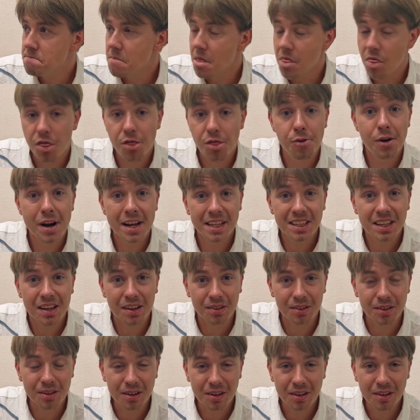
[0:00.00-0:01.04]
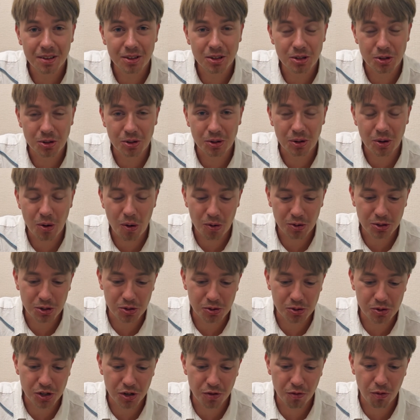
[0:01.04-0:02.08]
threaten to go
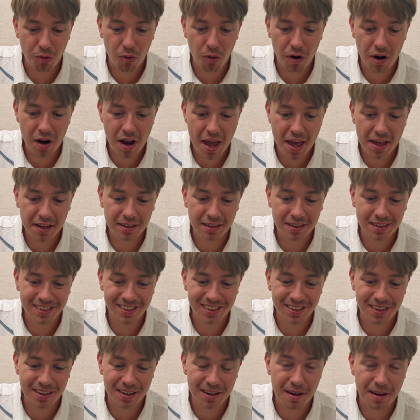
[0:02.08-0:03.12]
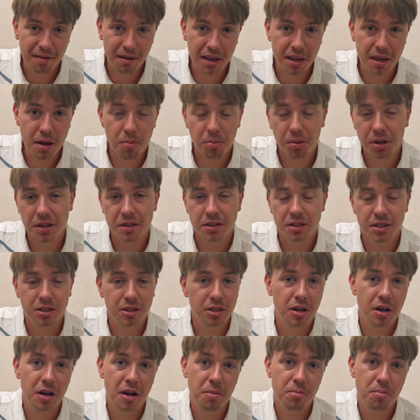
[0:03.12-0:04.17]
to g4 and keep his
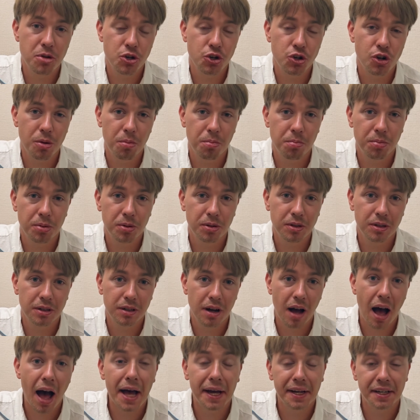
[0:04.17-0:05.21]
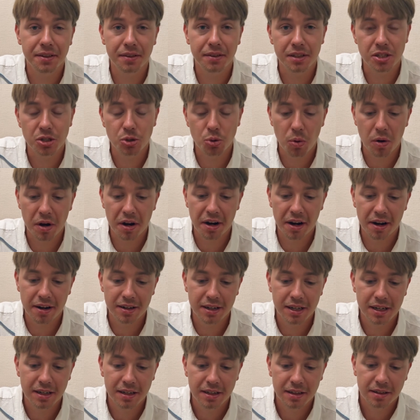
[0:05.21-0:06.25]
bishop eye in the square
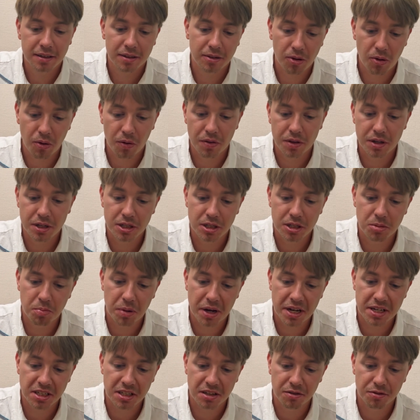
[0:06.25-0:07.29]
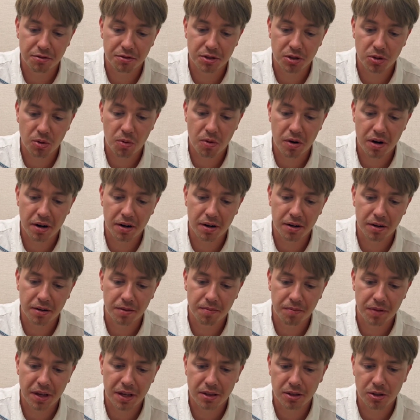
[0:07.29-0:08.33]
on this passive square.
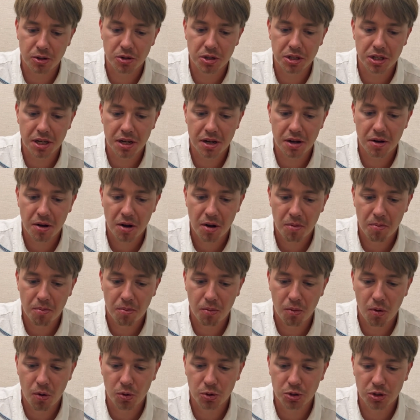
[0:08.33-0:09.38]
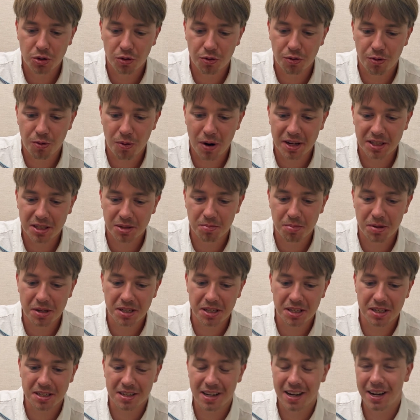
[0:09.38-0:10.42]
And you see, most of white's
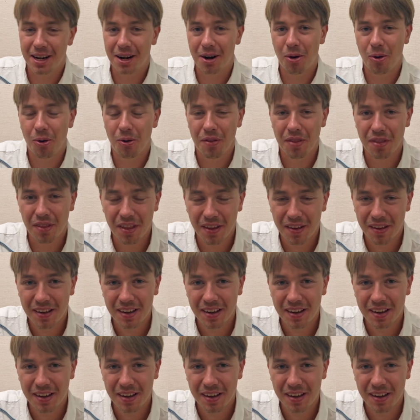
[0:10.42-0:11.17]
pieces are on